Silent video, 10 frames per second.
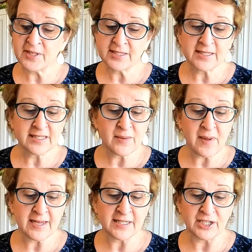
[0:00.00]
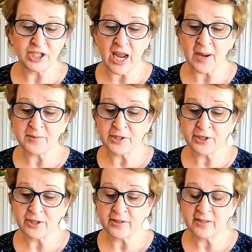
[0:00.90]
this is an amazing
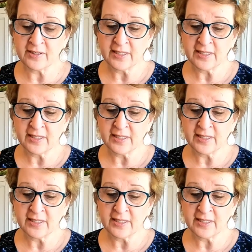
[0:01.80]
chapter.